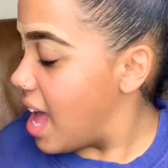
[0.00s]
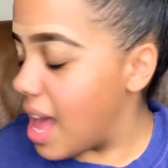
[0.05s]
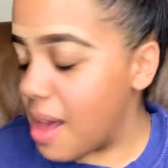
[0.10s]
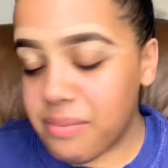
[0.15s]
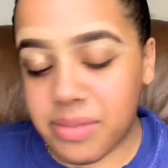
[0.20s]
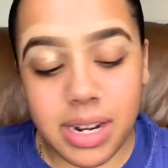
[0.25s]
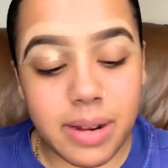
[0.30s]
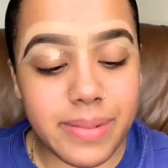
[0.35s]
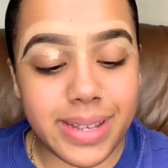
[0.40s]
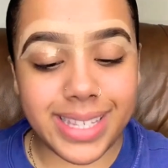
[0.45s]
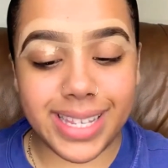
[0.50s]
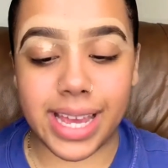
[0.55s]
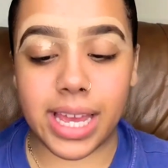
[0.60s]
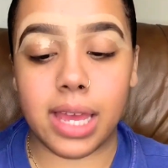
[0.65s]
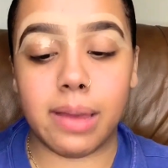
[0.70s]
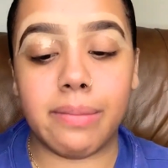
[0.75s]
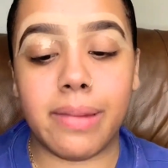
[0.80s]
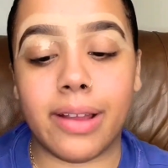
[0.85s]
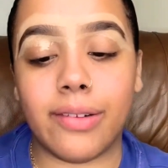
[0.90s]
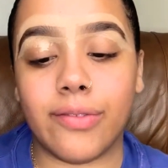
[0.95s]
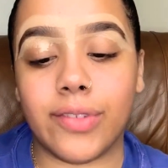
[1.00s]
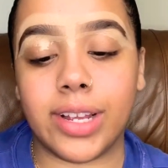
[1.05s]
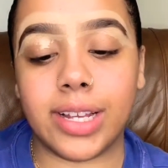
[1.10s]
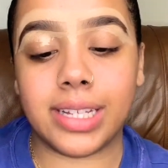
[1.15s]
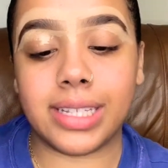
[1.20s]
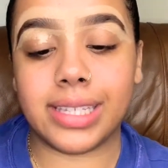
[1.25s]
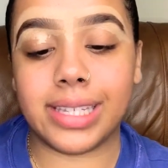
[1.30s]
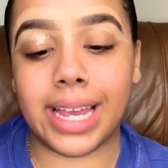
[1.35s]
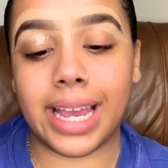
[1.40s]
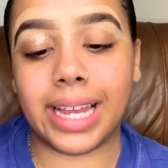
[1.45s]
I'm gonna be taking my Real
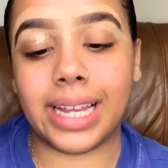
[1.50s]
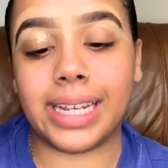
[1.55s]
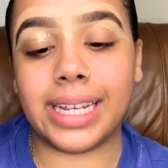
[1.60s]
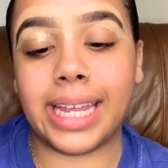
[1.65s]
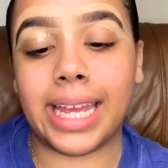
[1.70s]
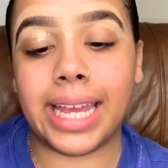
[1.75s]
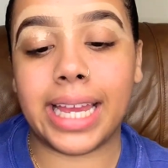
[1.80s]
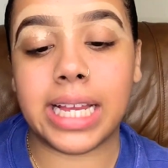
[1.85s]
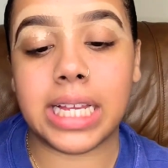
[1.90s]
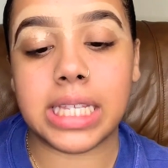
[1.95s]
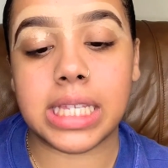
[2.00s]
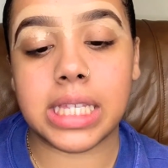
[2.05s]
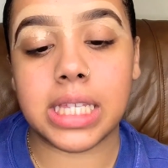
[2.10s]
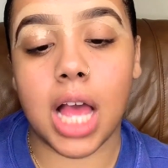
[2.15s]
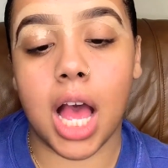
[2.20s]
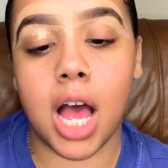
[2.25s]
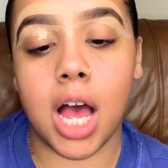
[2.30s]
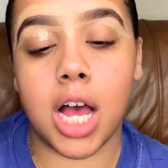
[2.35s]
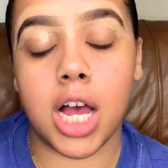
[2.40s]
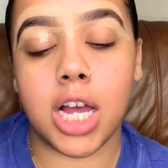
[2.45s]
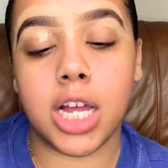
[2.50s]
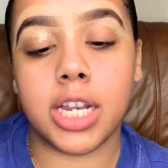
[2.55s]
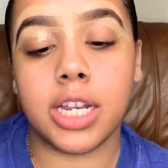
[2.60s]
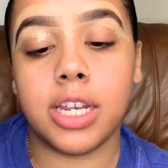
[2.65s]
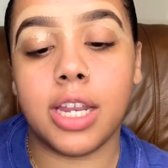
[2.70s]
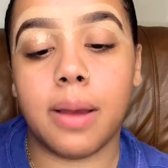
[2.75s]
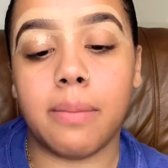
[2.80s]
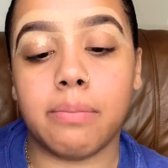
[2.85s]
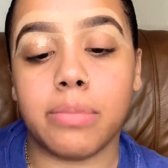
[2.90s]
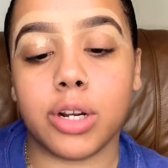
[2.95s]
Techniques
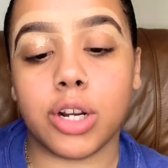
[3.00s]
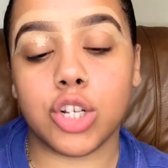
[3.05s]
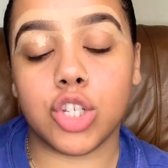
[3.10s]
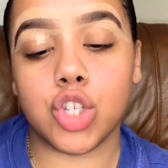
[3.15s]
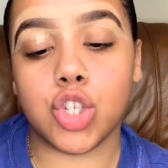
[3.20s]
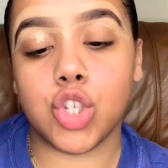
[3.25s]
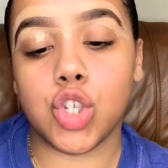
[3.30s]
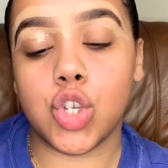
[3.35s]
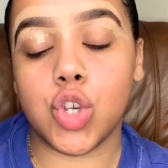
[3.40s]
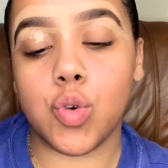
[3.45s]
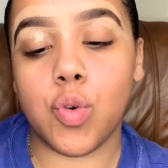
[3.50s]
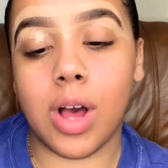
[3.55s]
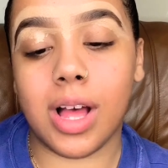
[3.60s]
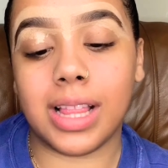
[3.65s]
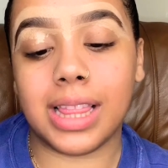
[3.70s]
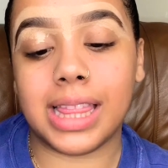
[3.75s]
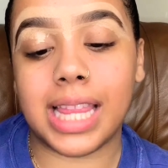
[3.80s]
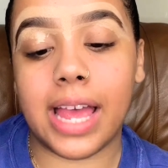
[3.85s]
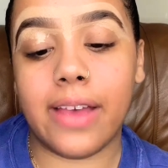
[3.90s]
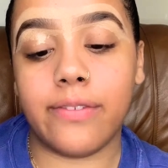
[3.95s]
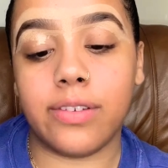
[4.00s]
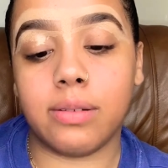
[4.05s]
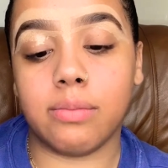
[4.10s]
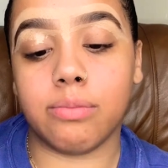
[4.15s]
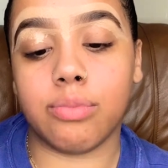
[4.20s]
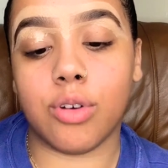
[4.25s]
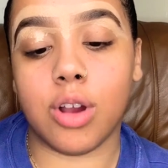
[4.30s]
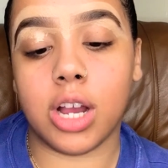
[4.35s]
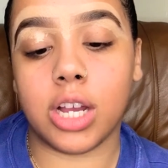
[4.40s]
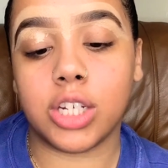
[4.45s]
number 211
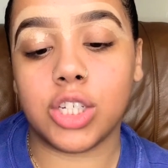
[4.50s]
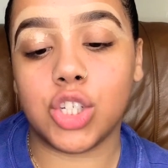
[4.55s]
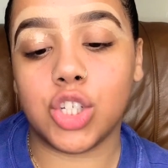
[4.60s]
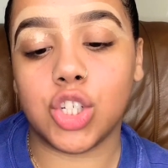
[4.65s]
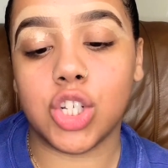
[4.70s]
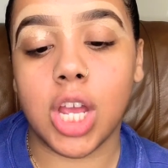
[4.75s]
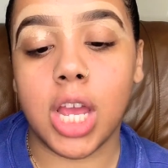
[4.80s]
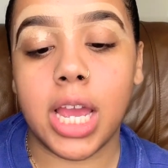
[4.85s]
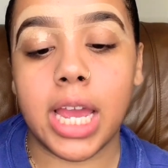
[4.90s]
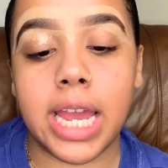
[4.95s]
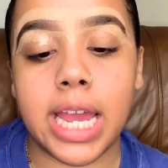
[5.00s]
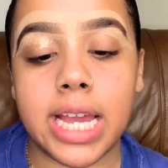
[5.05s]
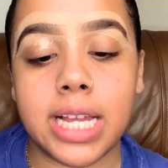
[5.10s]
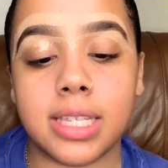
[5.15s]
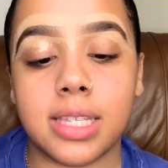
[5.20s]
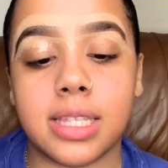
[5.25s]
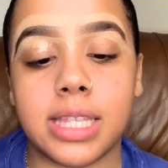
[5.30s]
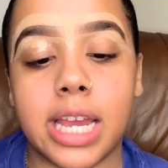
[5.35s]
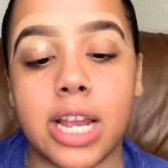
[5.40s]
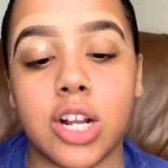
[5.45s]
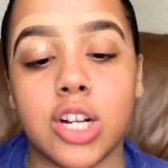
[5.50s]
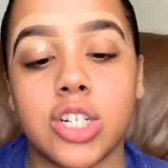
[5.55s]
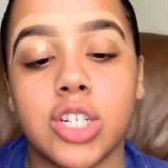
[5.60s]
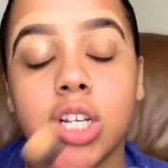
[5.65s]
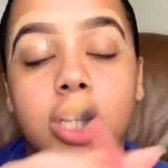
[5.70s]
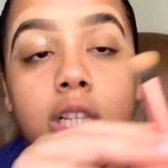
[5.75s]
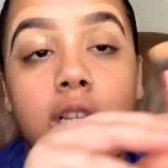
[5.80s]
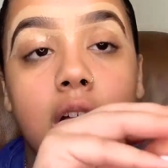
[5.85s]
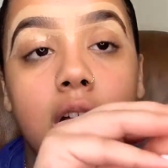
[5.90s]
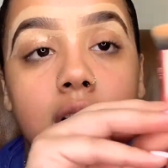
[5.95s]
brush. It's their
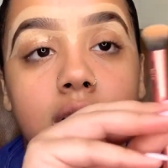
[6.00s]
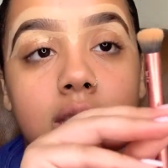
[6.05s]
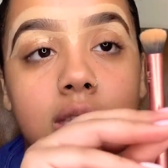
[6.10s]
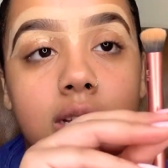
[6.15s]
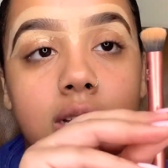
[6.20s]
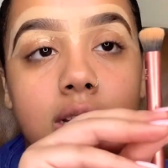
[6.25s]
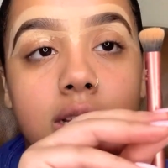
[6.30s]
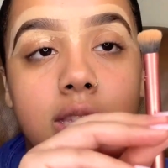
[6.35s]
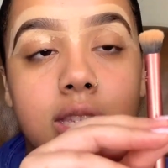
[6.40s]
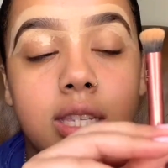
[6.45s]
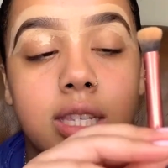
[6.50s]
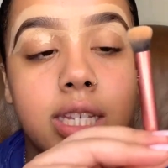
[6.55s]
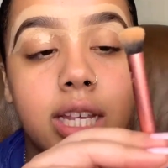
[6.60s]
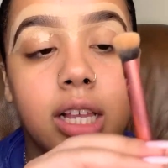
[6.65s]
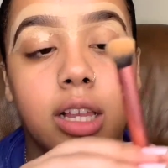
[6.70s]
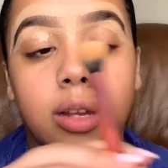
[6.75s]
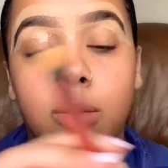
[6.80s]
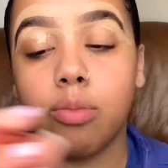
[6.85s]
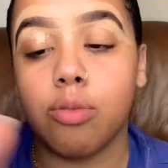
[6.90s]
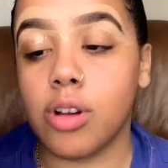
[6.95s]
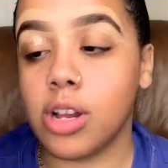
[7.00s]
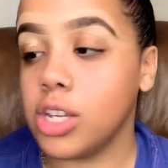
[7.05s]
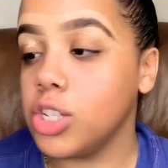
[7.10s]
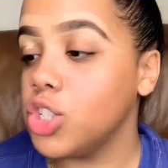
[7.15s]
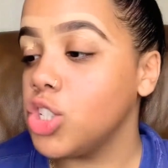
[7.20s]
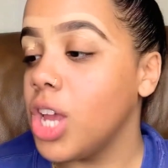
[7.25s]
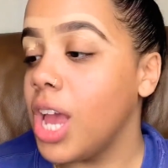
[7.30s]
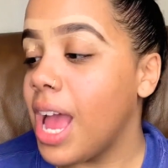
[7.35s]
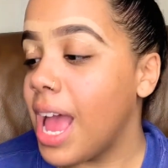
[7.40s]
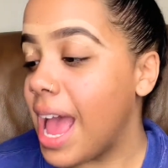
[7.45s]
deluxe concealer brush.